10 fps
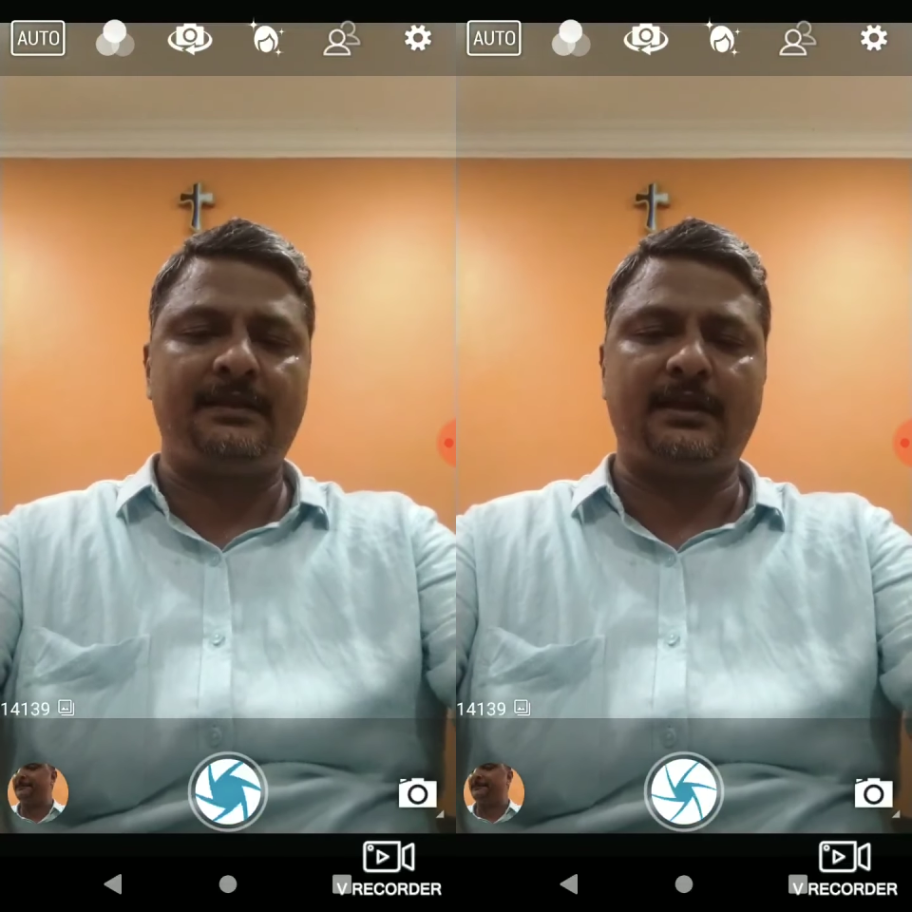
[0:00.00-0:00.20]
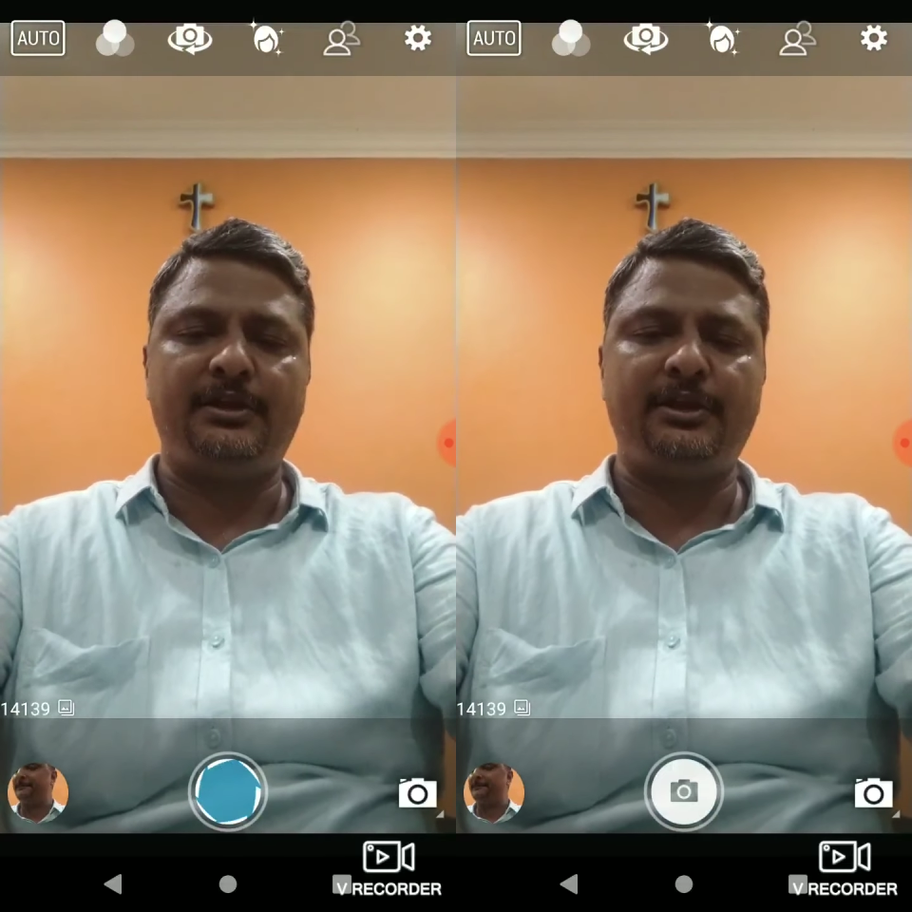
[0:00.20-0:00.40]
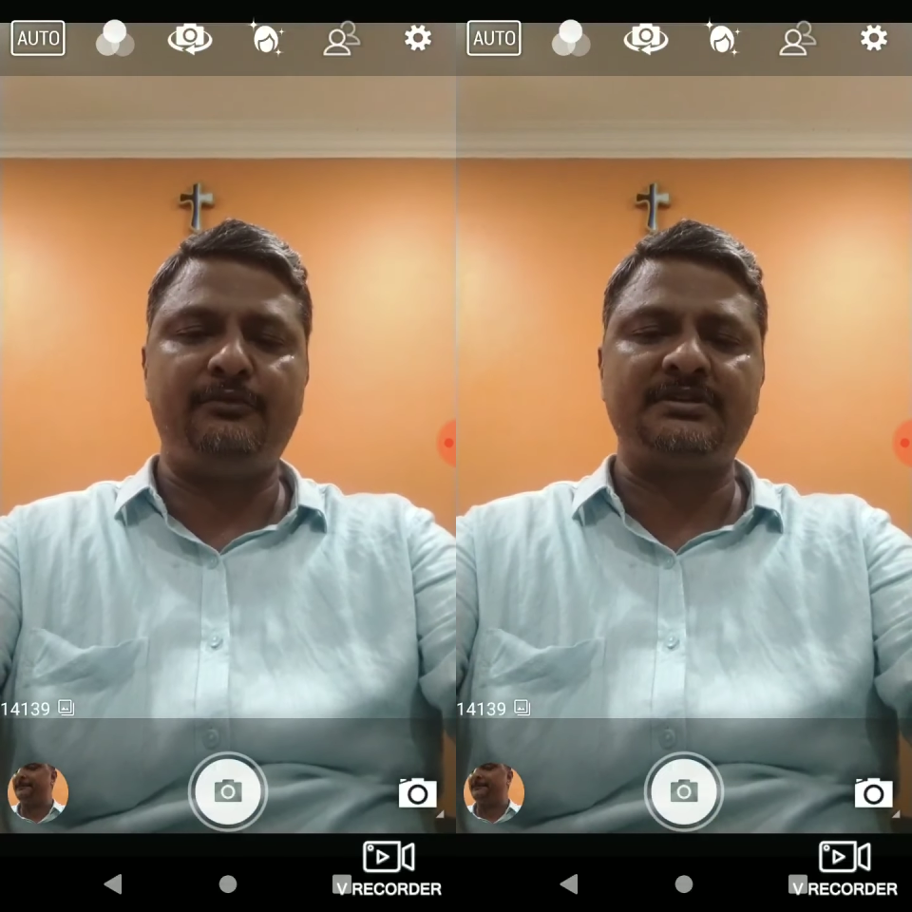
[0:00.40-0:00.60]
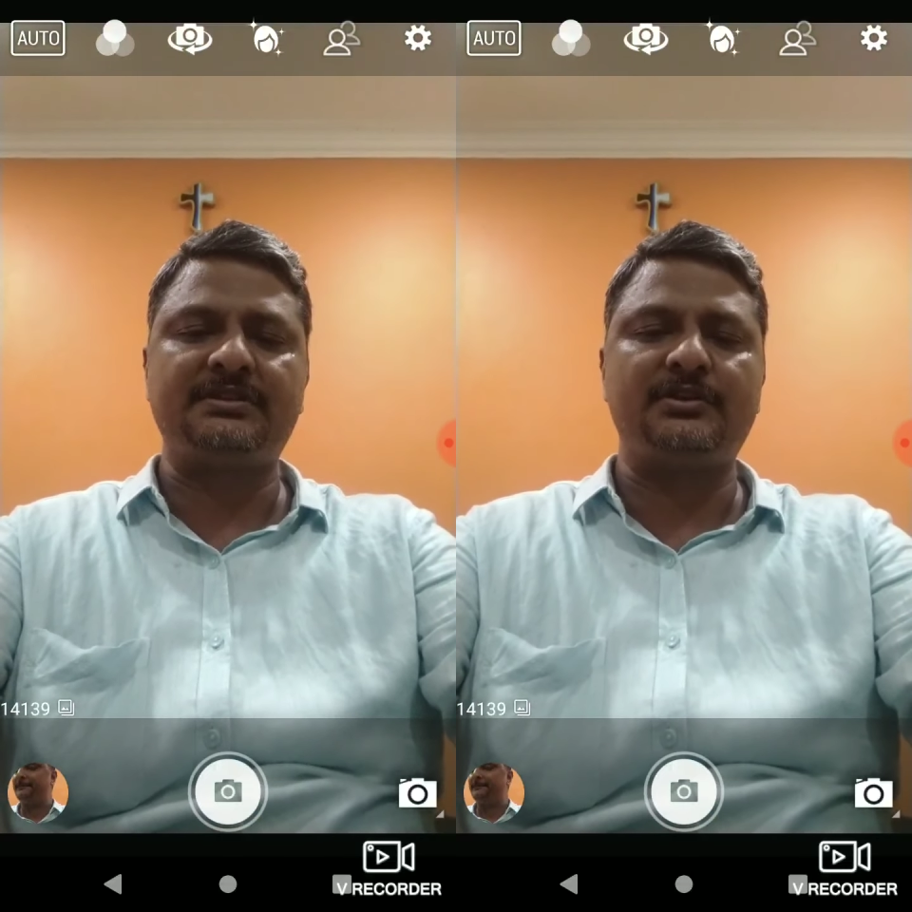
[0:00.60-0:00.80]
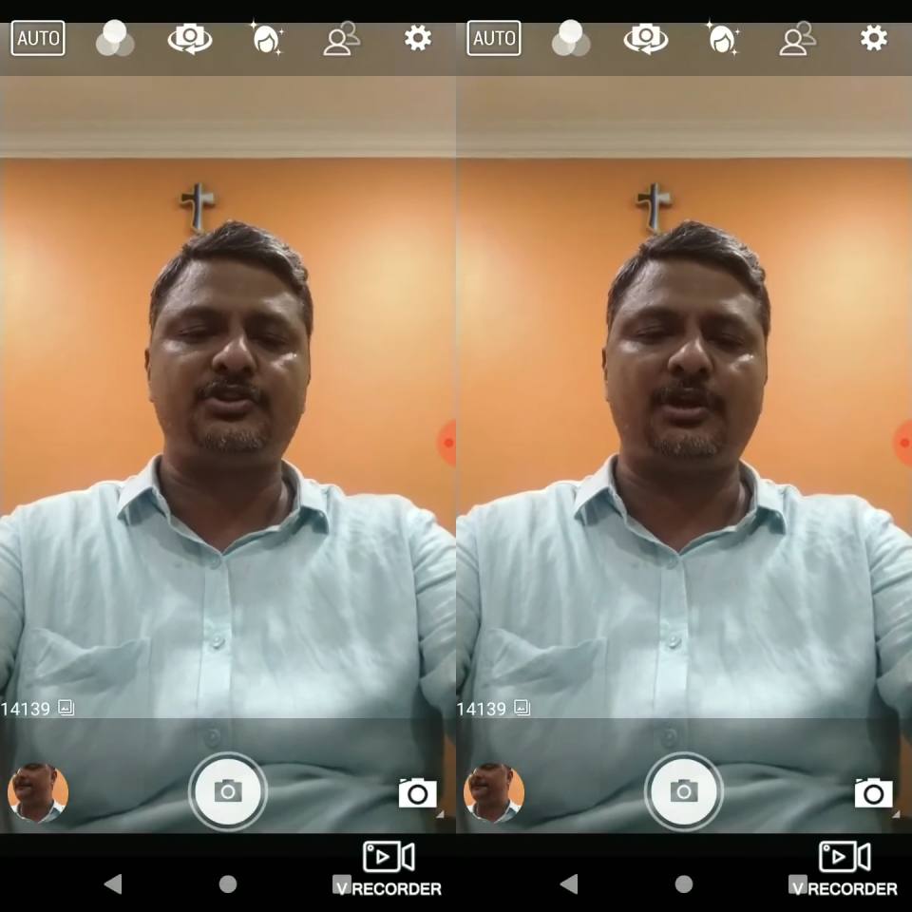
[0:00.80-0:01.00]

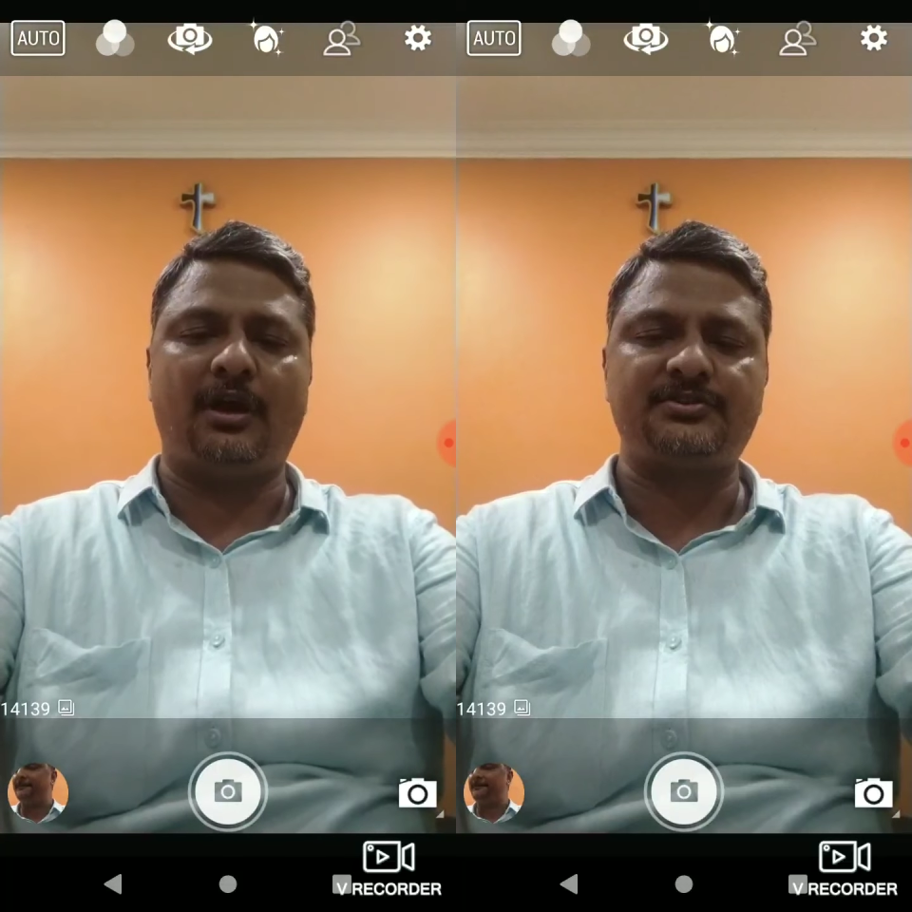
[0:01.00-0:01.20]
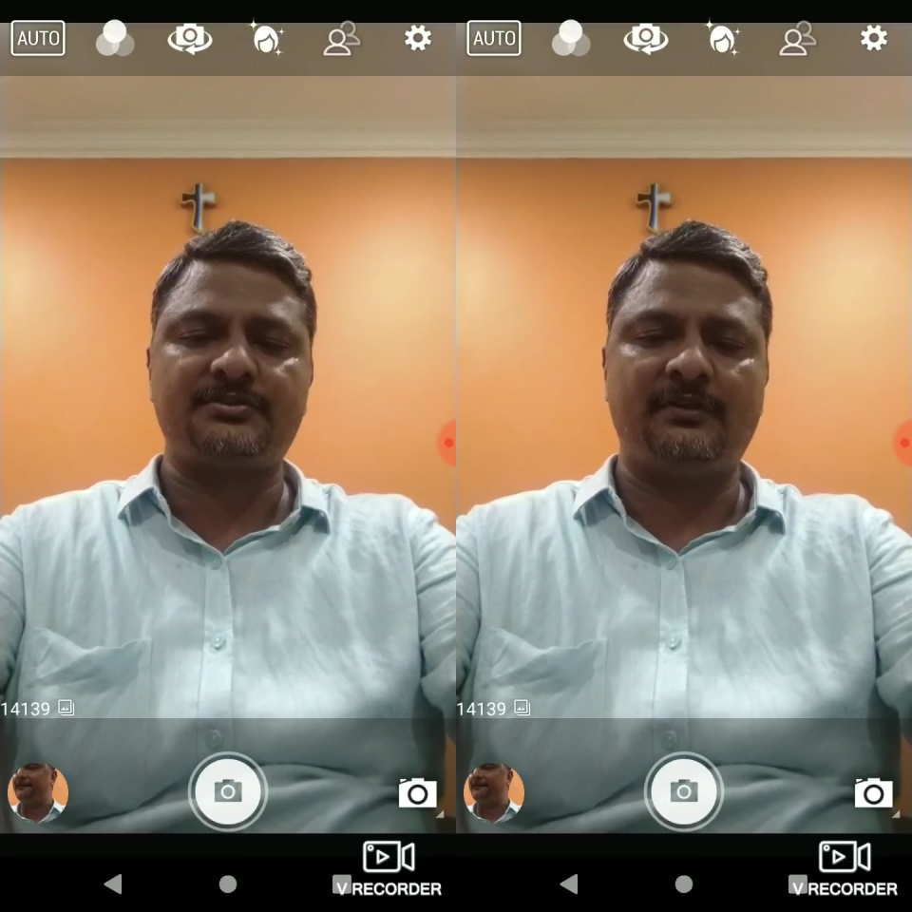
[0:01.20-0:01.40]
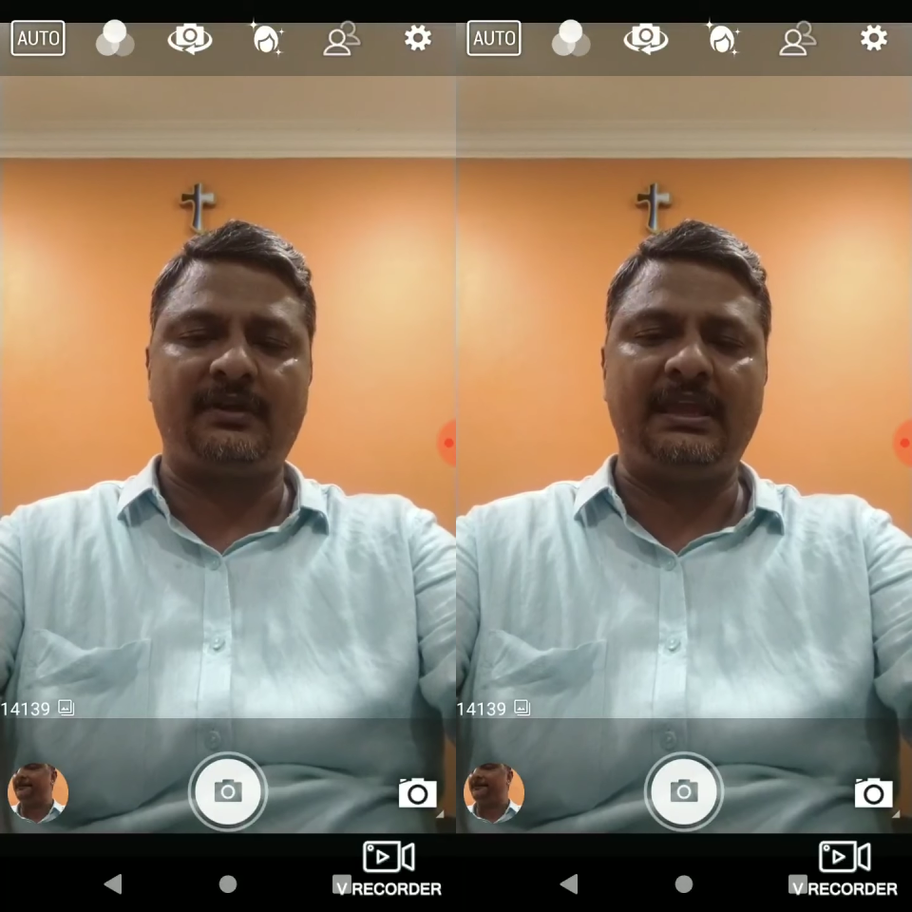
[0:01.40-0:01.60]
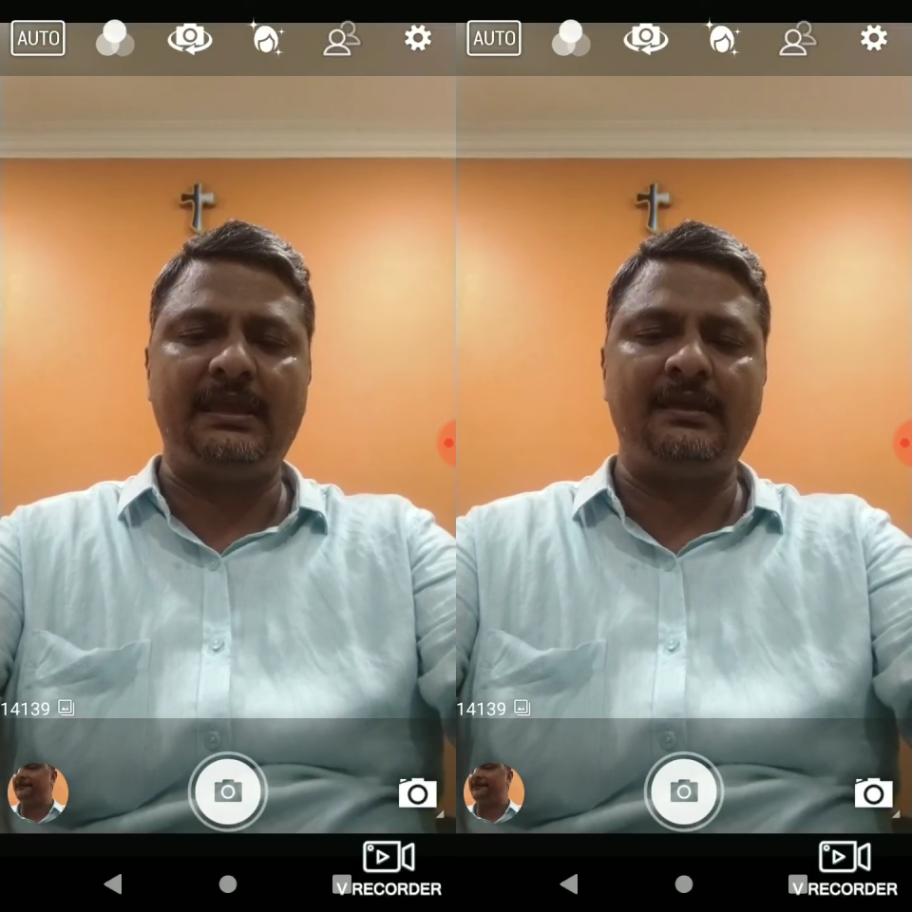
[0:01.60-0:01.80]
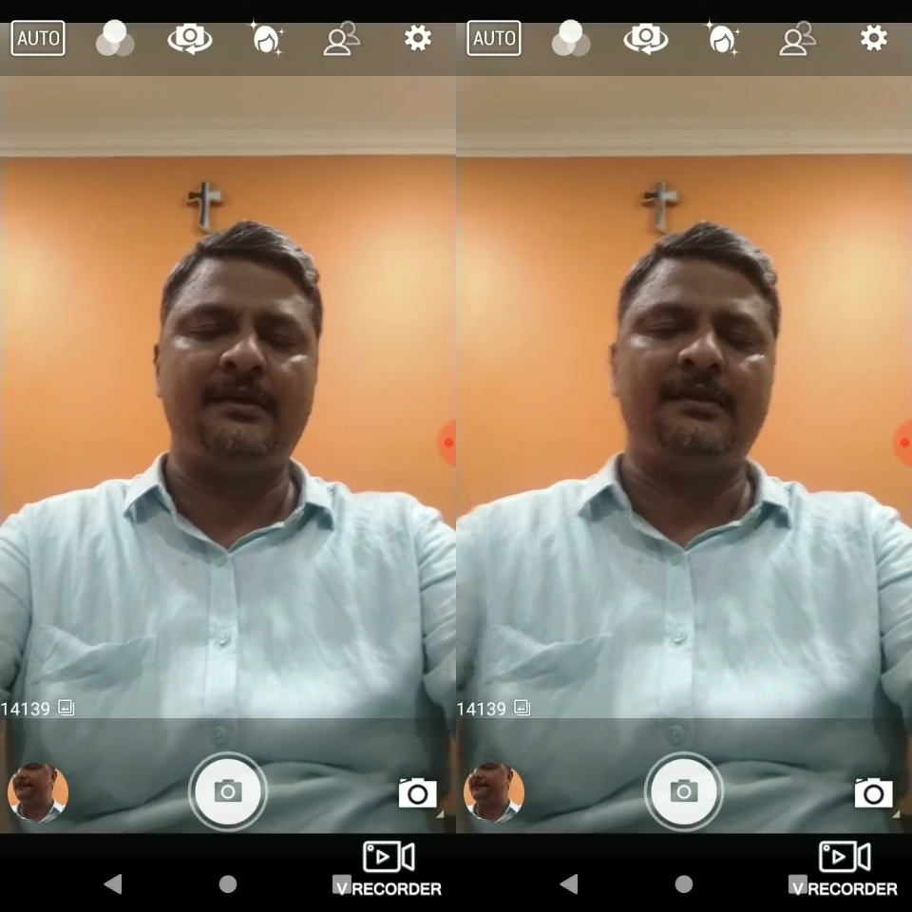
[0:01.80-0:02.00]
continuous shots. Okay,